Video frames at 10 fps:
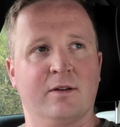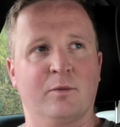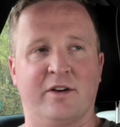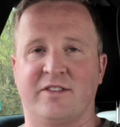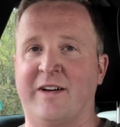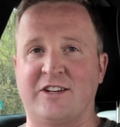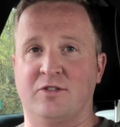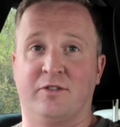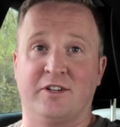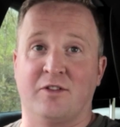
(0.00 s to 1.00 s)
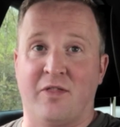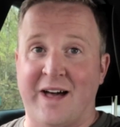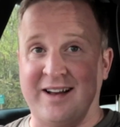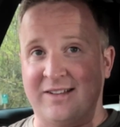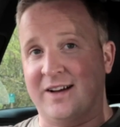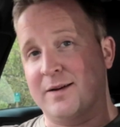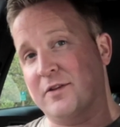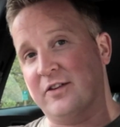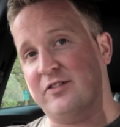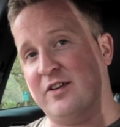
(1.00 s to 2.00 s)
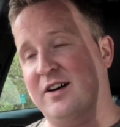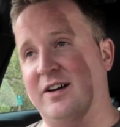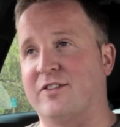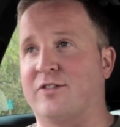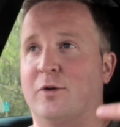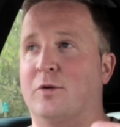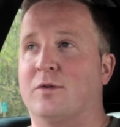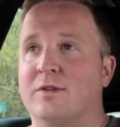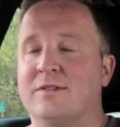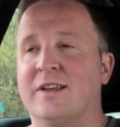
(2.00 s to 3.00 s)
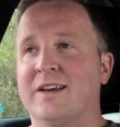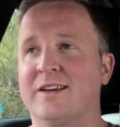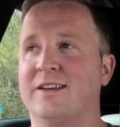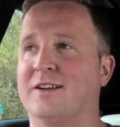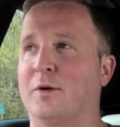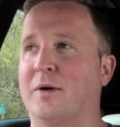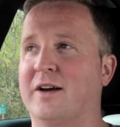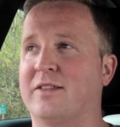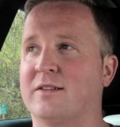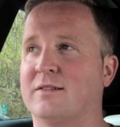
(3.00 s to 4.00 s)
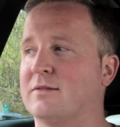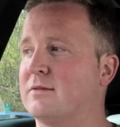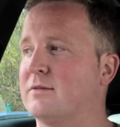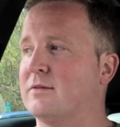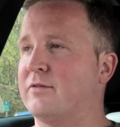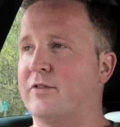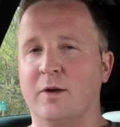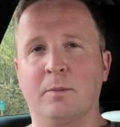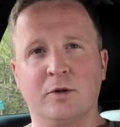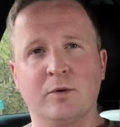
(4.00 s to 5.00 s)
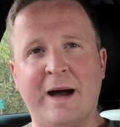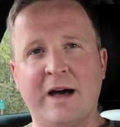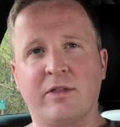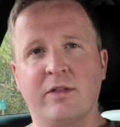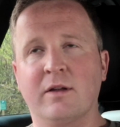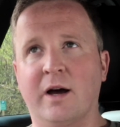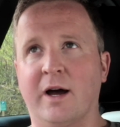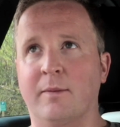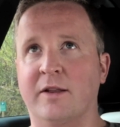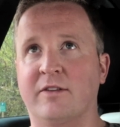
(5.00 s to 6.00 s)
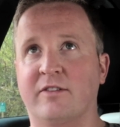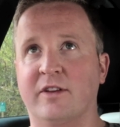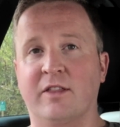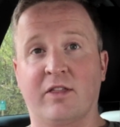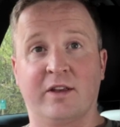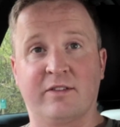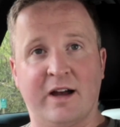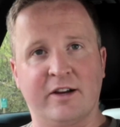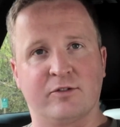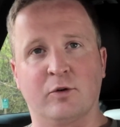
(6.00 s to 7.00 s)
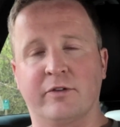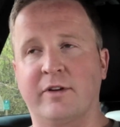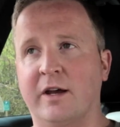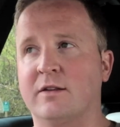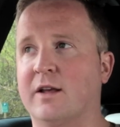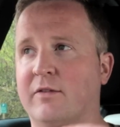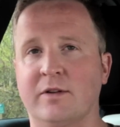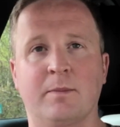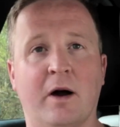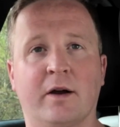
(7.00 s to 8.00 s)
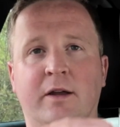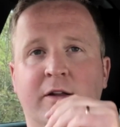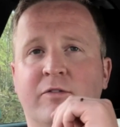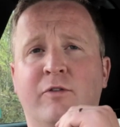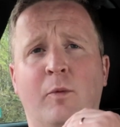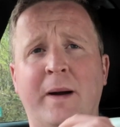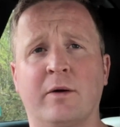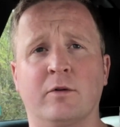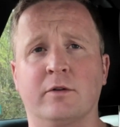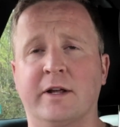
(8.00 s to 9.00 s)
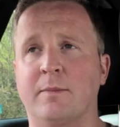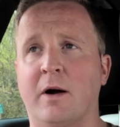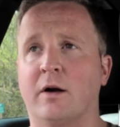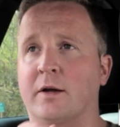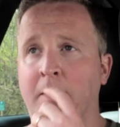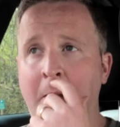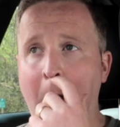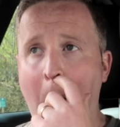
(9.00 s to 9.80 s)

Whereas I've actually already done that climb at the start. So, you know, I think for the blue path and to see the things that I saw today, definitely park here. It's £4 all day parking.